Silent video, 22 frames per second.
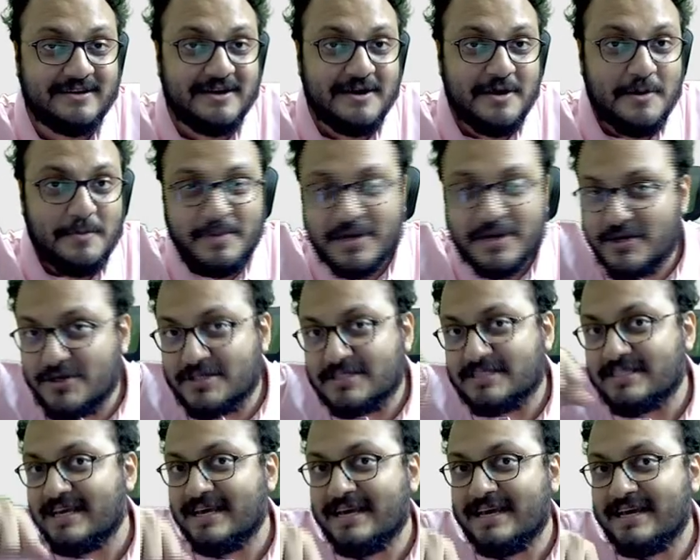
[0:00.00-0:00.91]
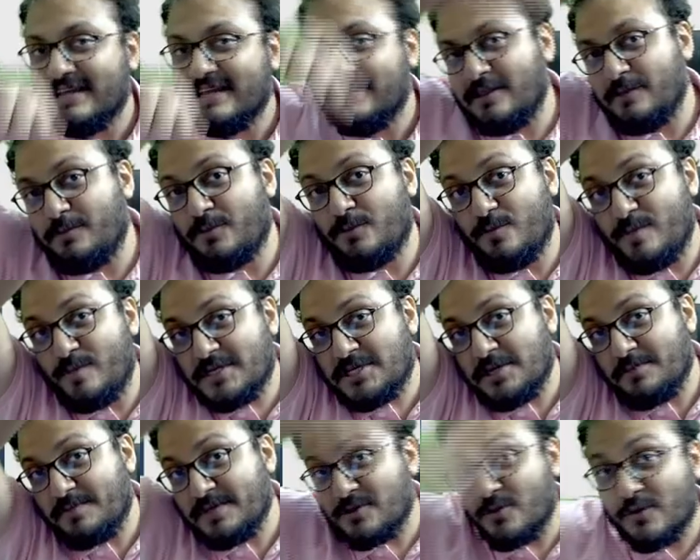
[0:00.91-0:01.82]
Because the
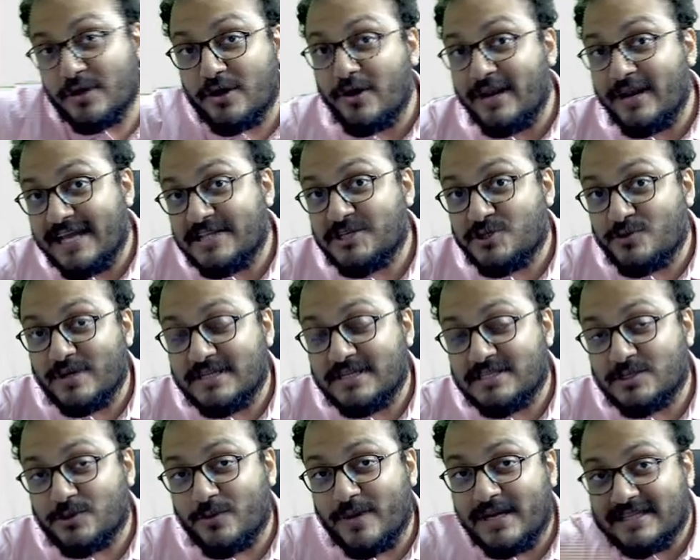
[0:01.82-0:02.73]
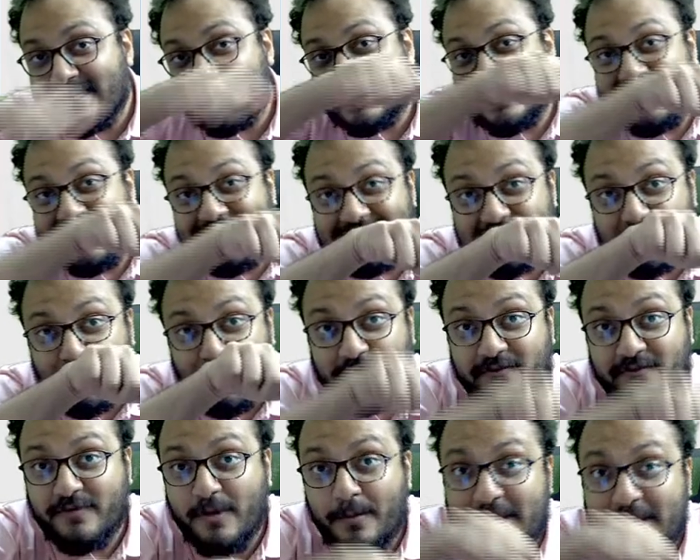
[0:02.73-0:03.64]
bishop is looking on h1 square. The king is going
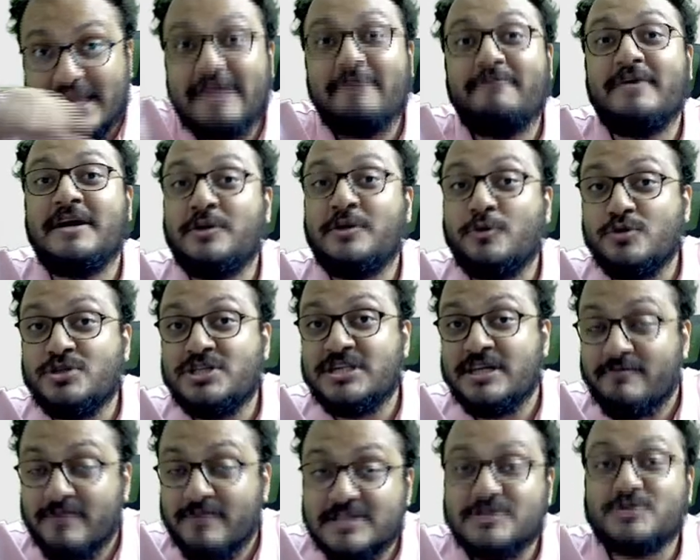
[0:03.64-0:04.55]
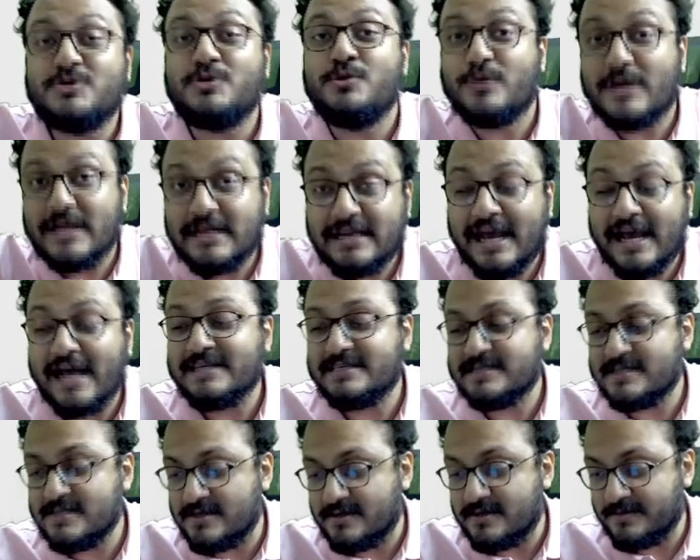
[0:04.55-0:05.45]
from e1 to g1. So you can
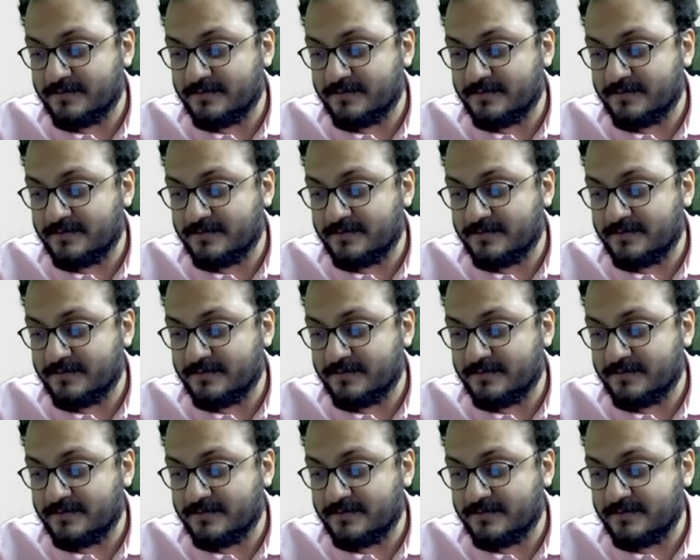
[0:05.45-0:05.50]
castle.